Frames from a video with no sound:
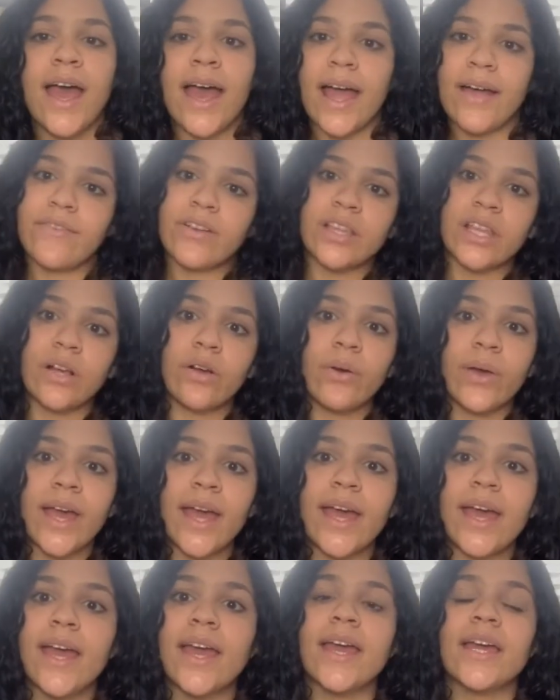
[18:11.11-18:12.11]
everything
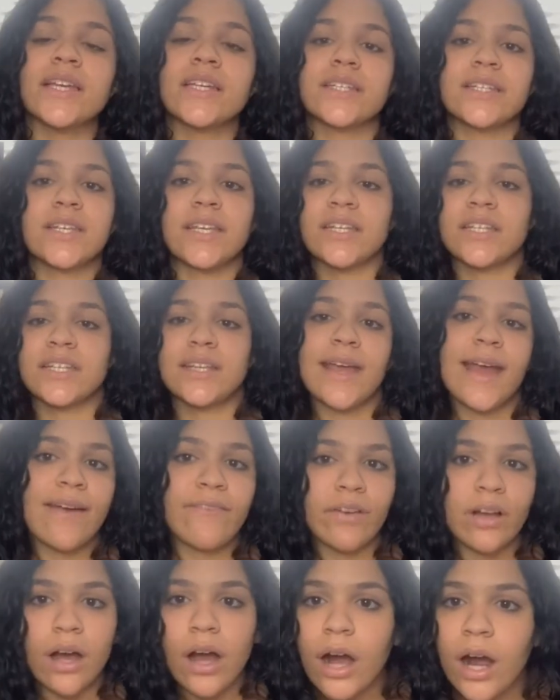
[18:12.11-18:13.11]
okay is she, is she
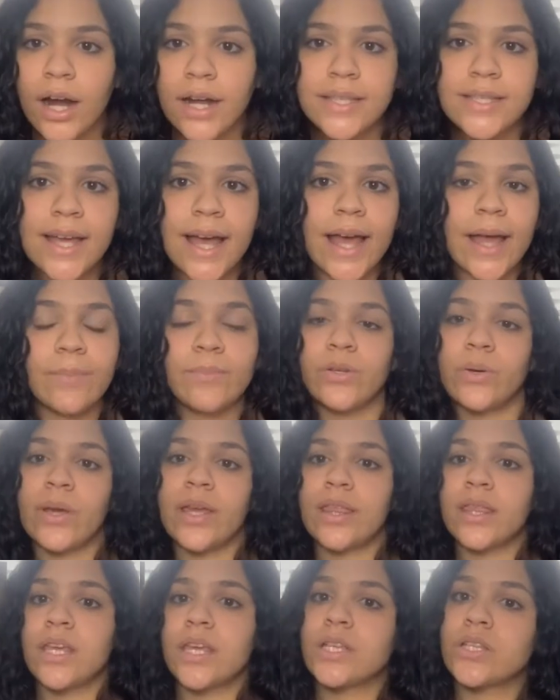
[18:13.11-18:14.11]
having a hard time
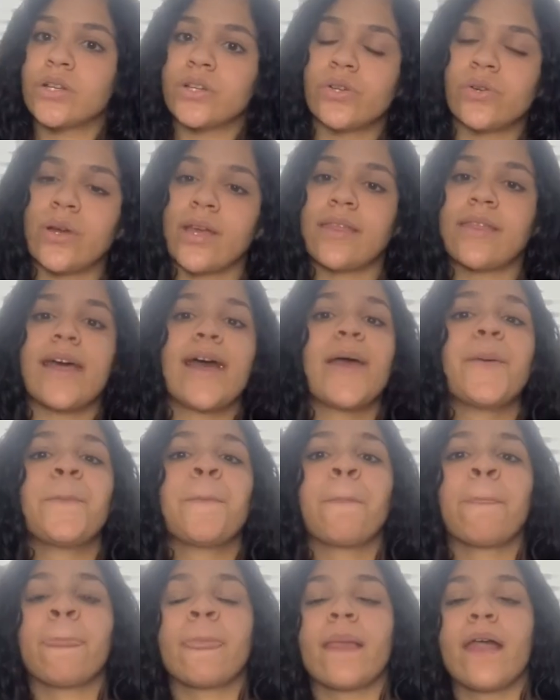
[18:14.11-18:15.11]
doing this or doing that
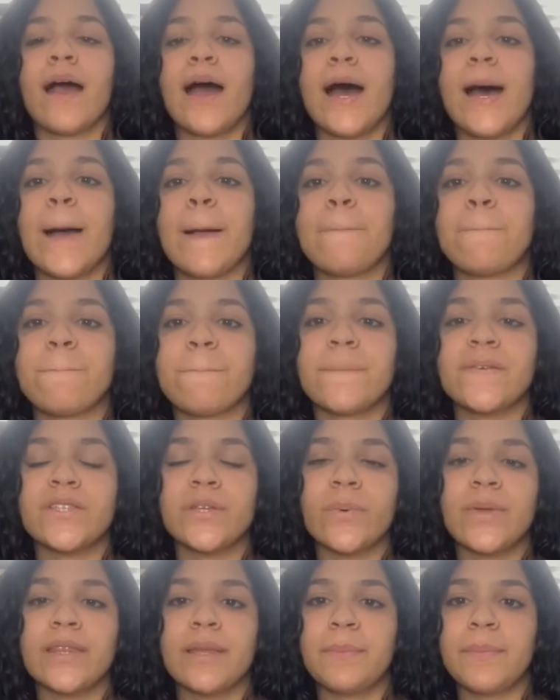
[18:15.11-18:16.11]
um
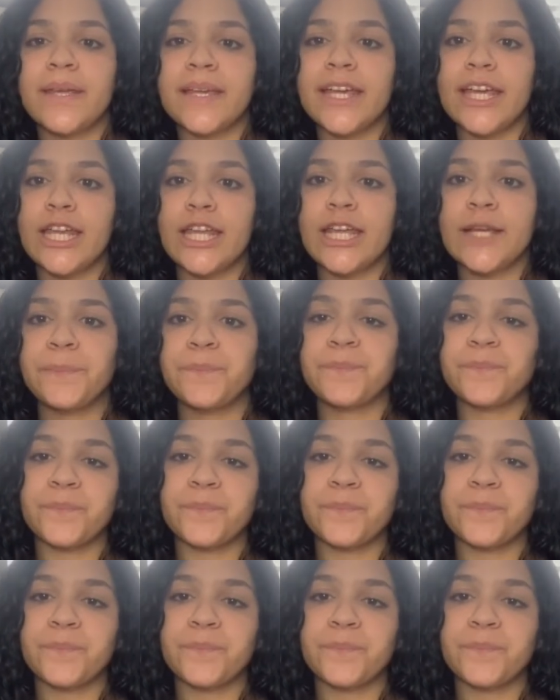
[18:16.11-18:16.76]
so in the beginning